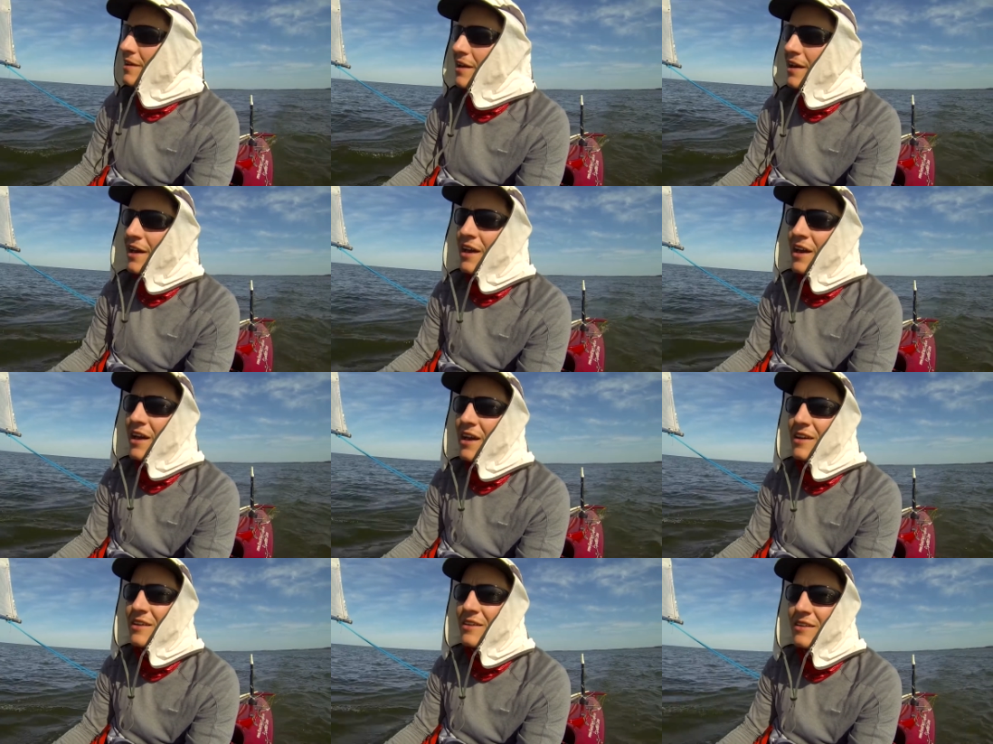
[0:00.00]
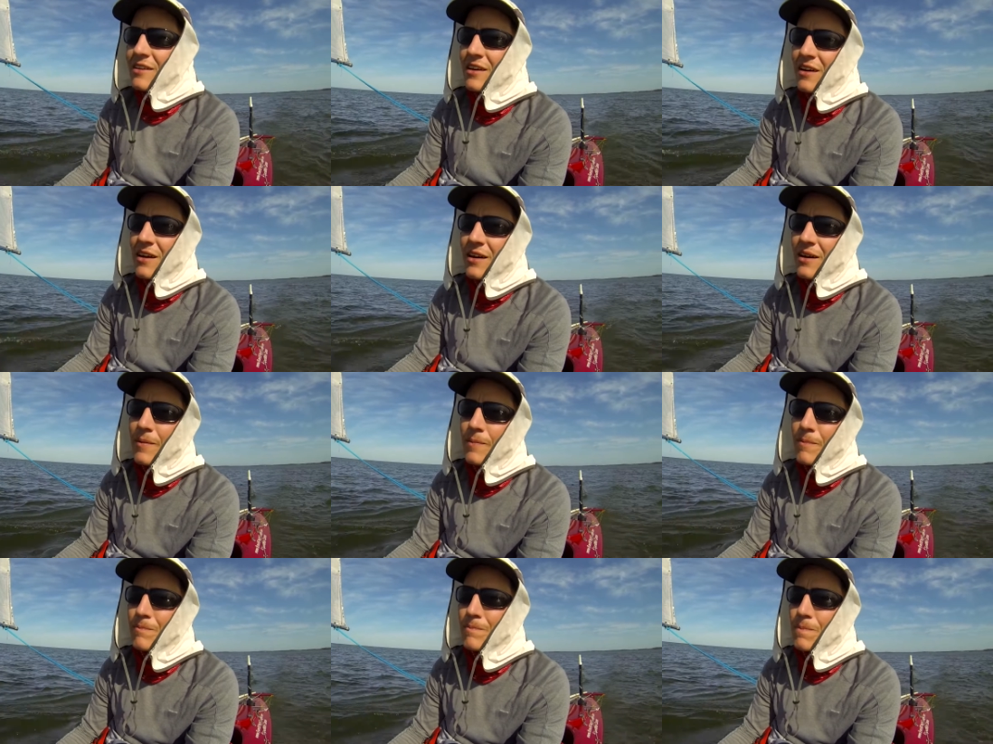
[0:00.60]
and
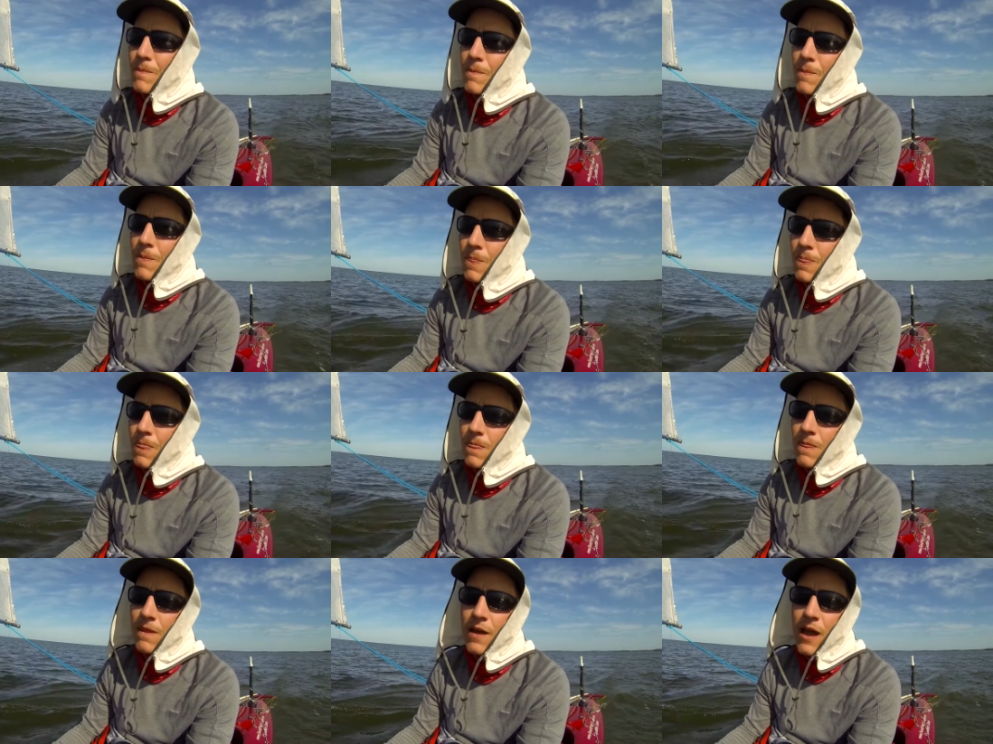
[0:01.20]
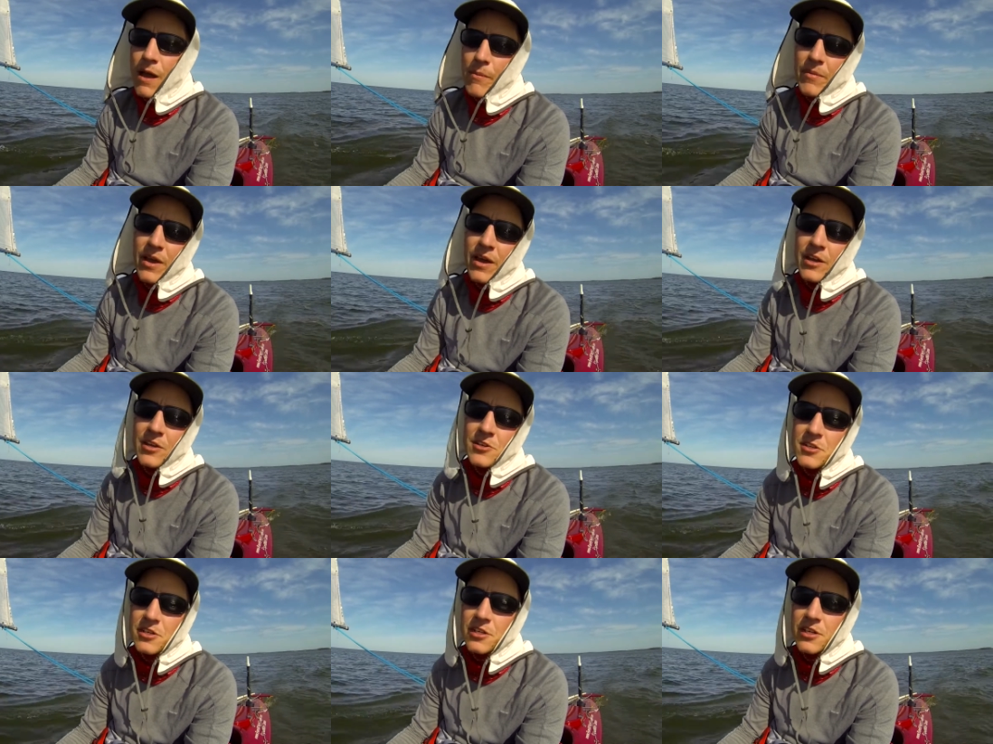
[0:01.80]
I
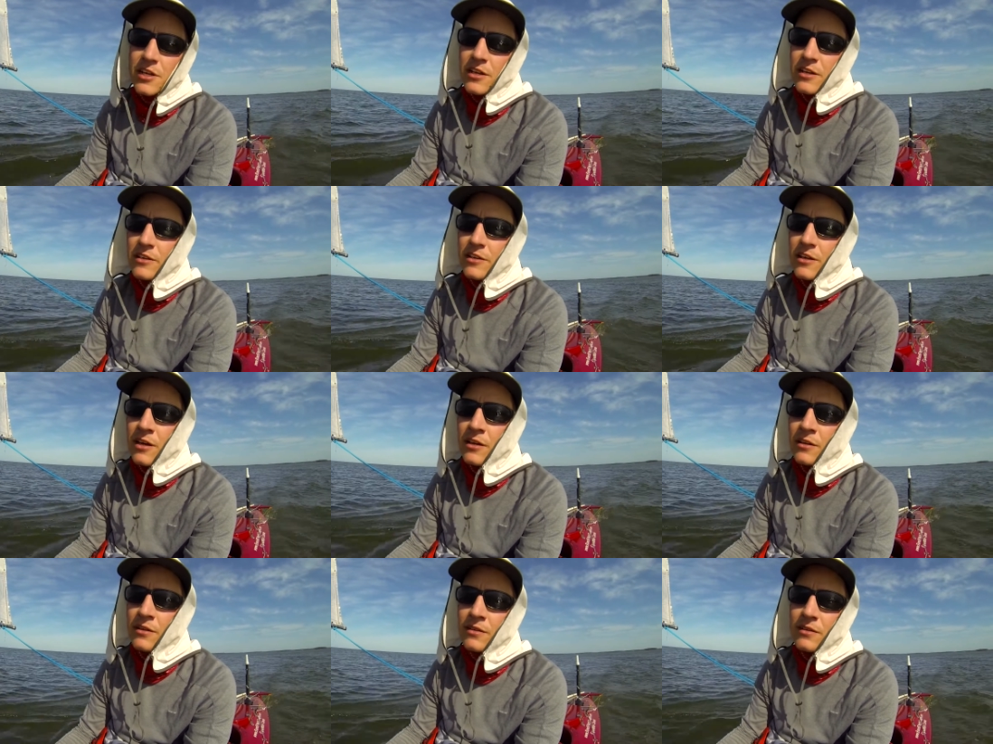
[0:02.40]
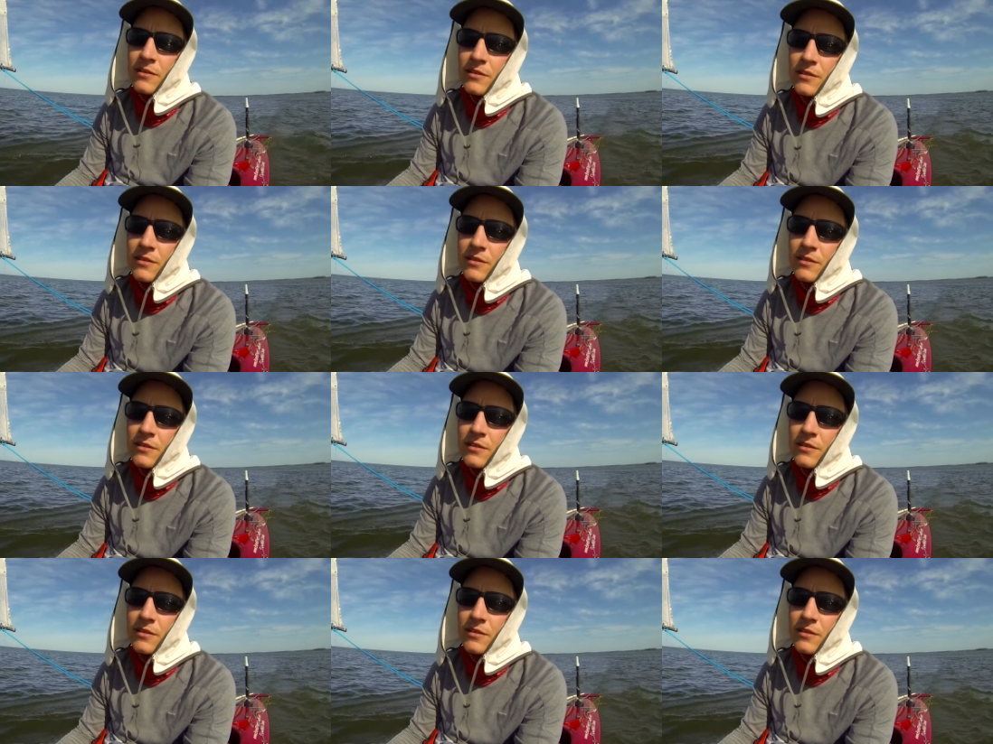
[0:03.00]
managed to get it done.